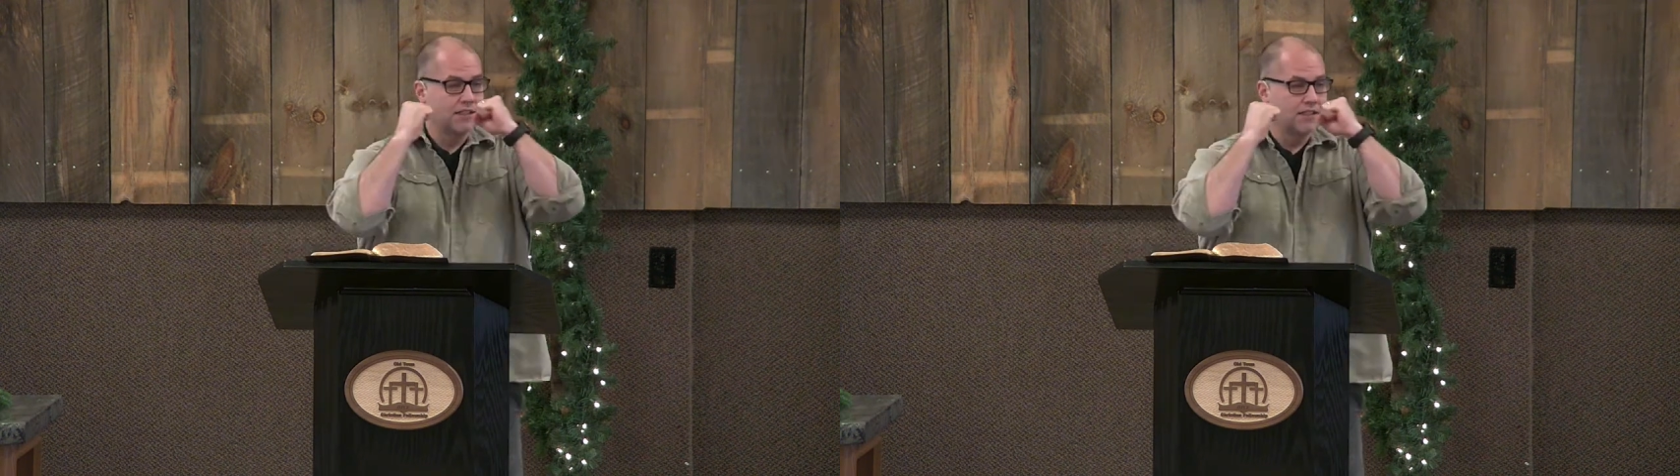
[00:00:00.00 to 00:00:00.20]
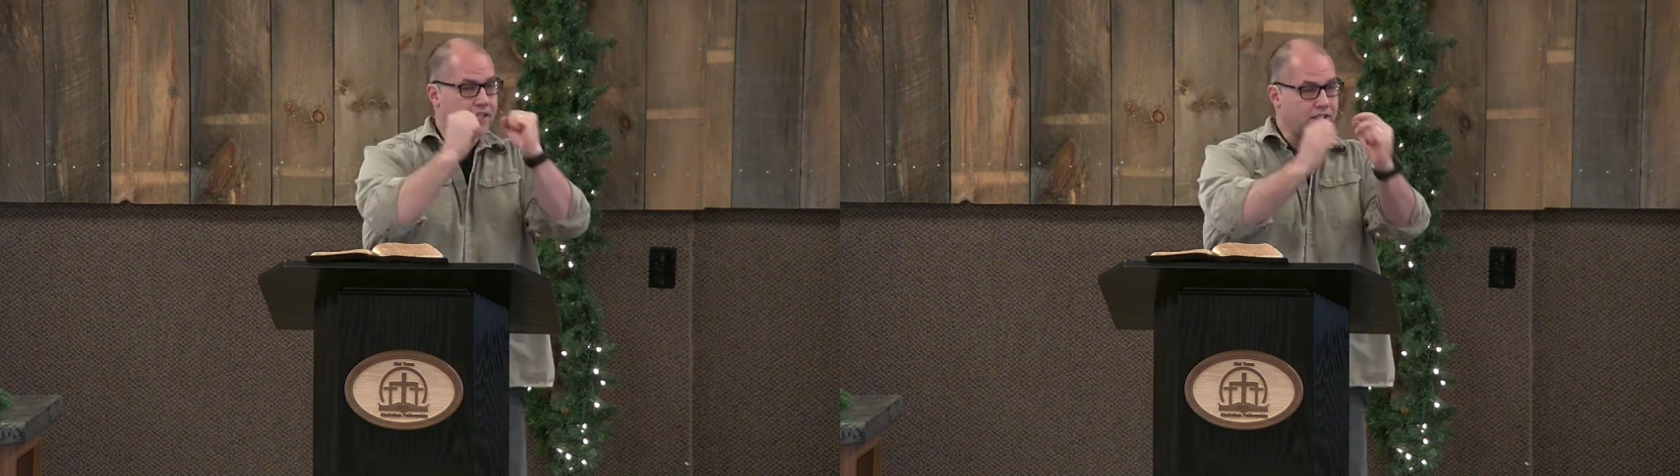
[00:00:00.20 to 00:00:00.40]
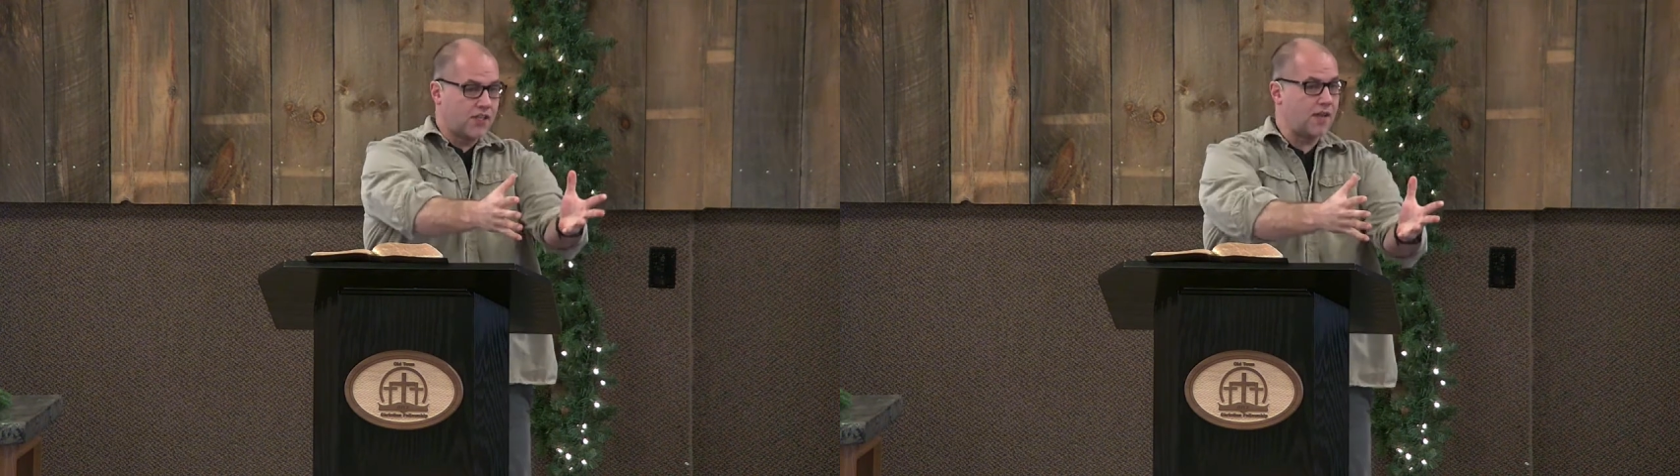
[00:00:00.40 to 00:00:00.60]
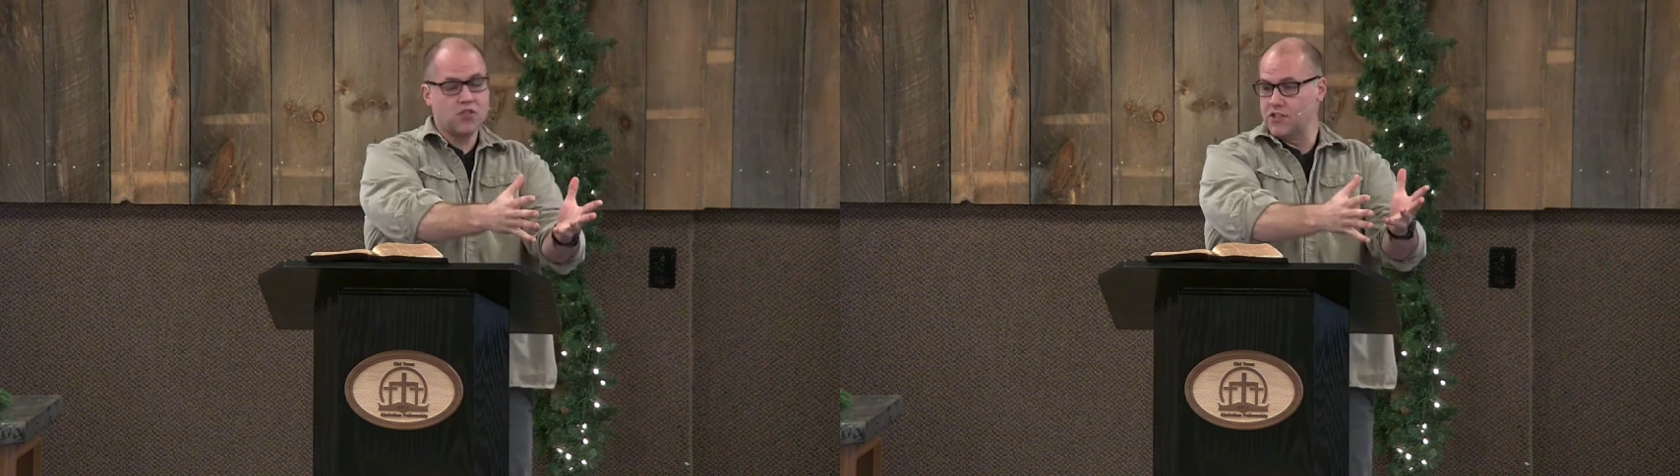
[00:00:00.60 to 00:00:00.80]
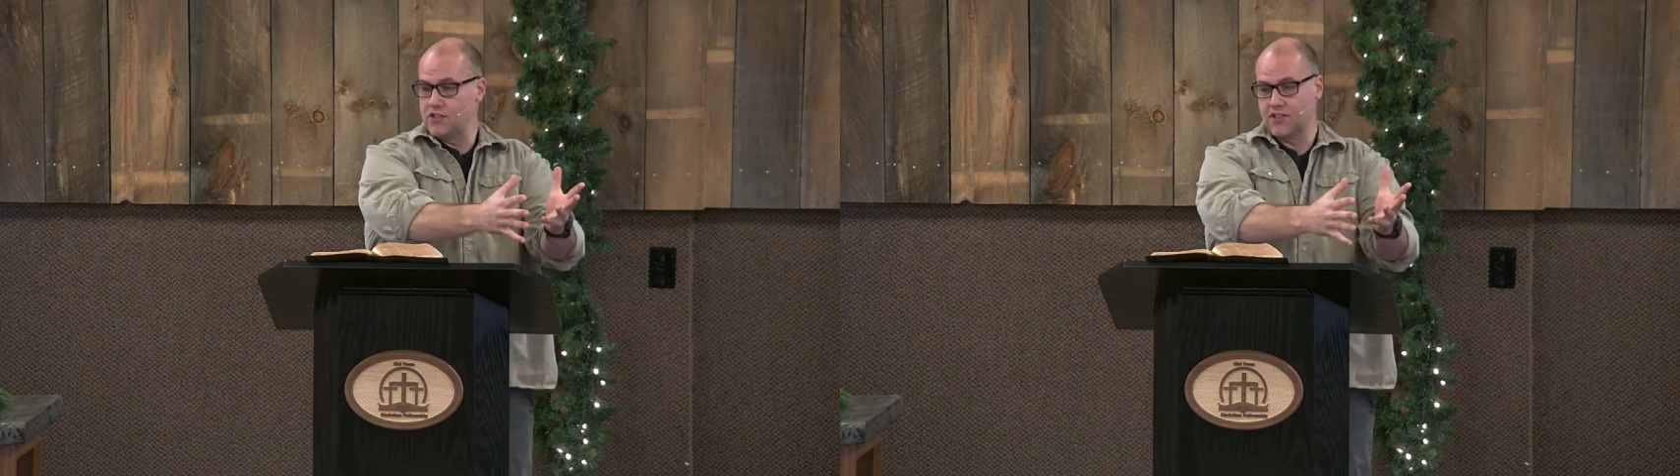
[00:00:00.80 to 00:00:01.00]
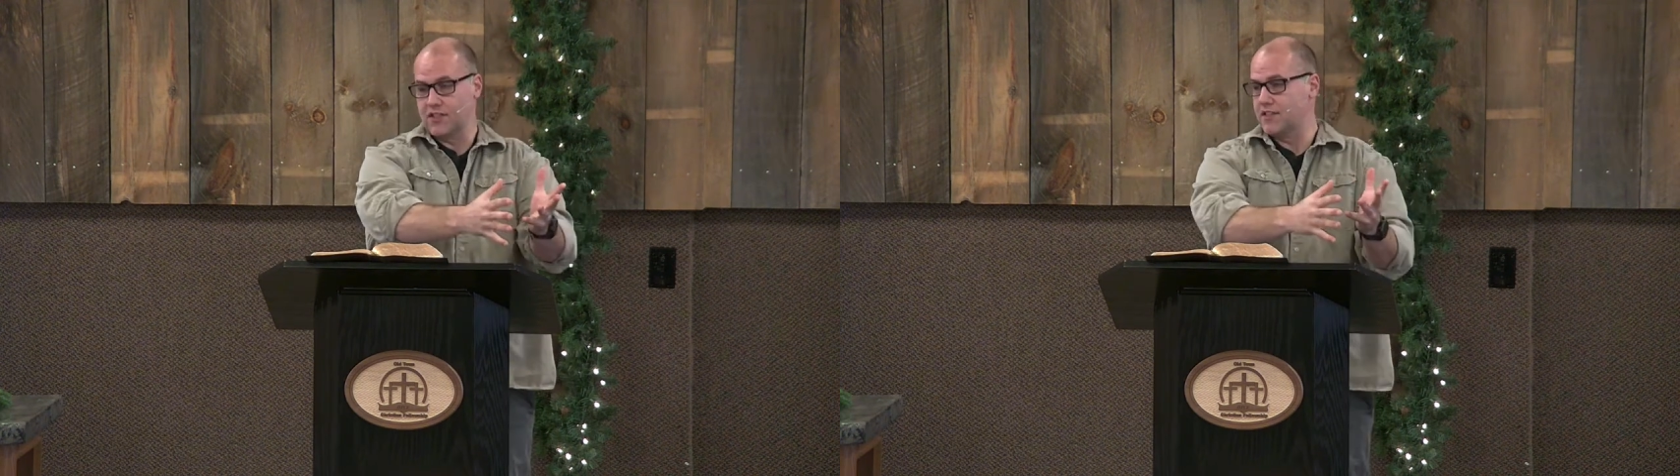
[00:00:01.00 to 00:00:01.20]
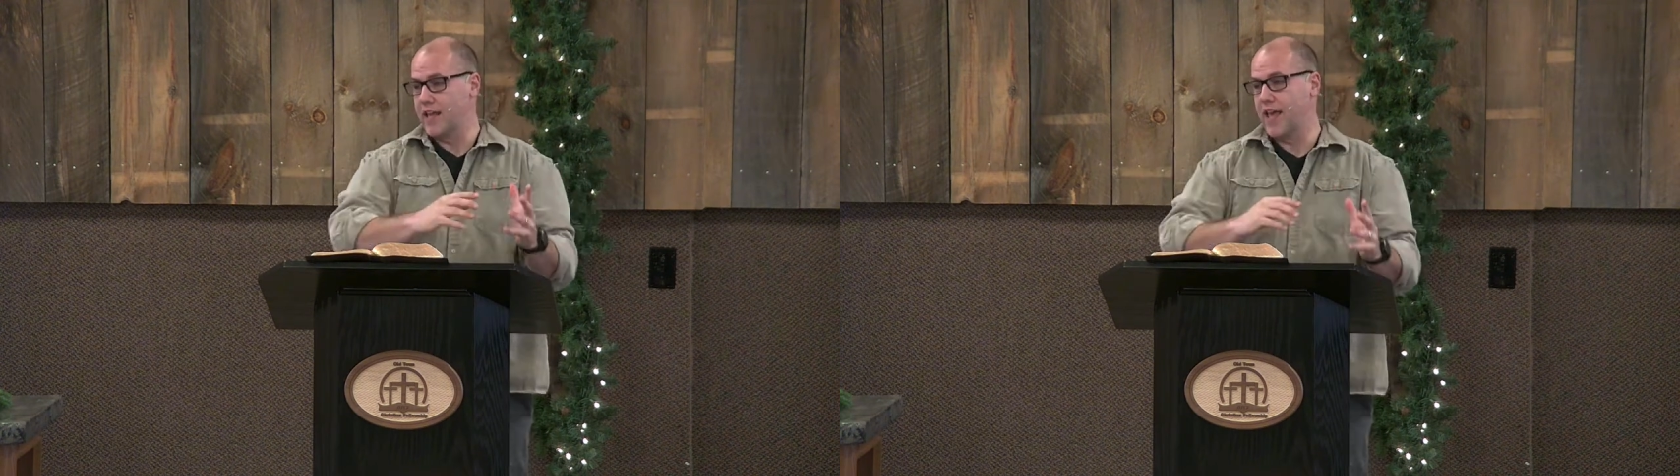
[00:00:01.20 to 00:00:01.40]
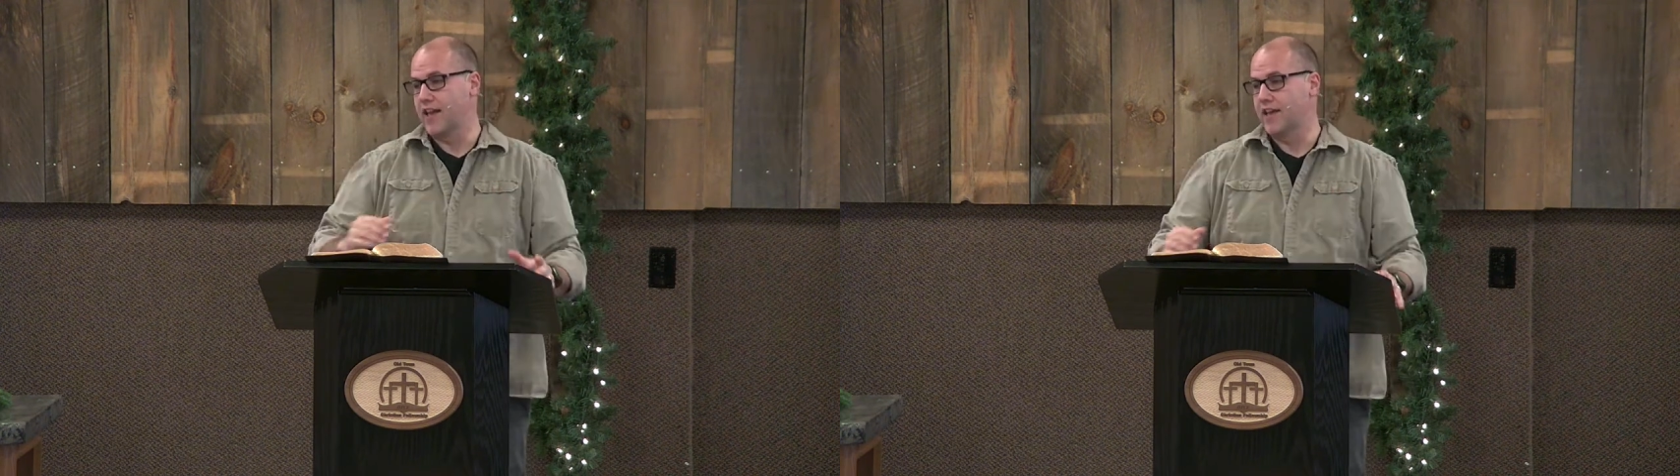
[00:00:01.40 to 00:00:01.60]
accept Jesus
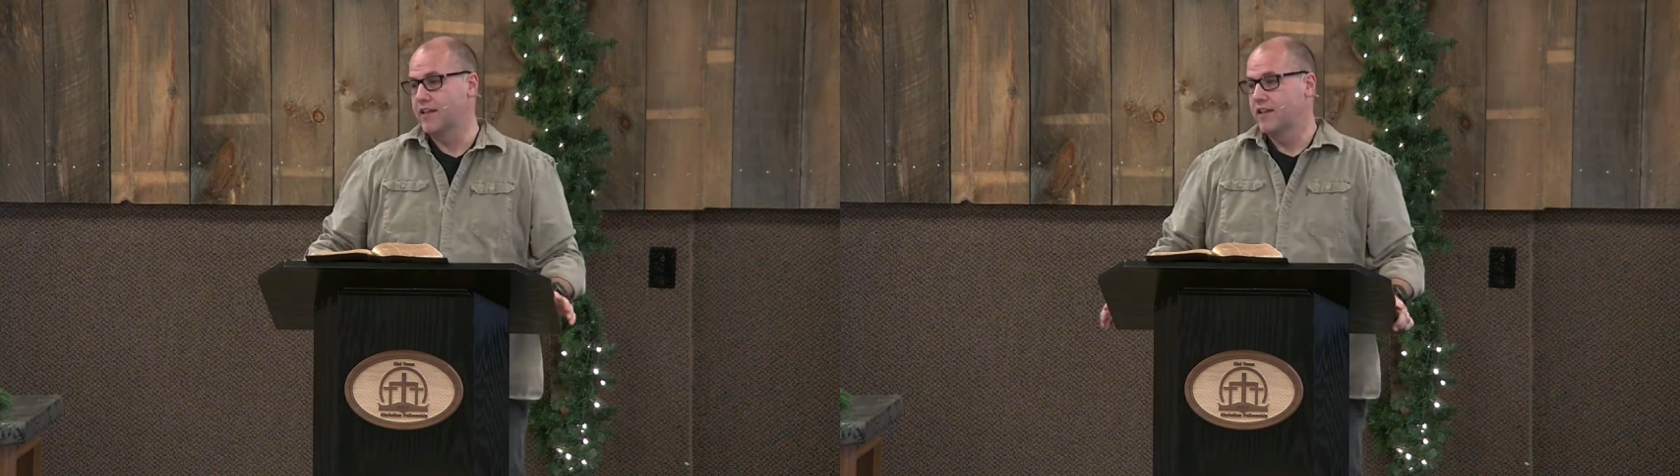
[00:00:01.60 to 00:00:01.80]
instead.